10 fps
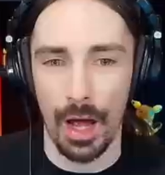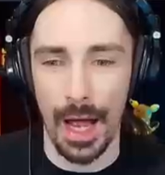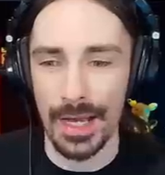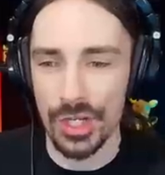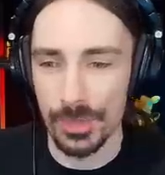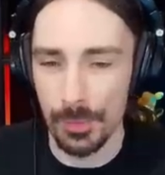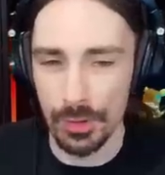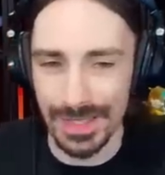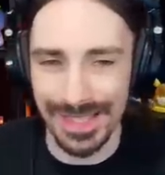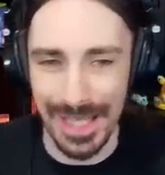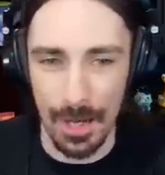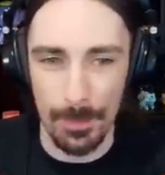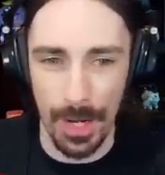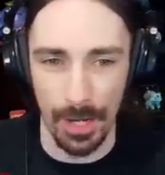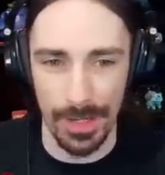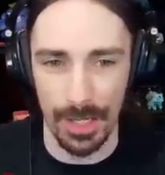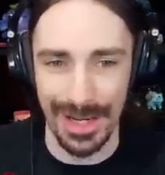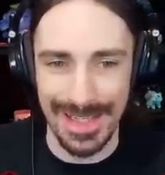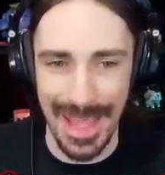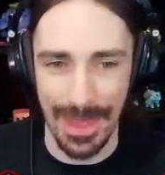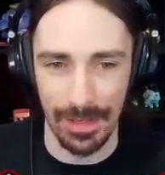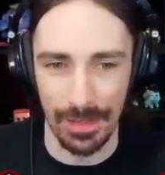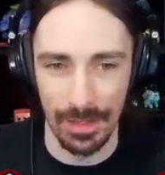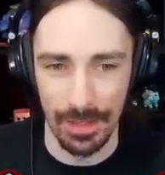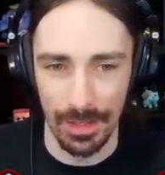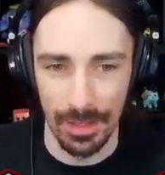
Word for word: I just broke the sound barrier again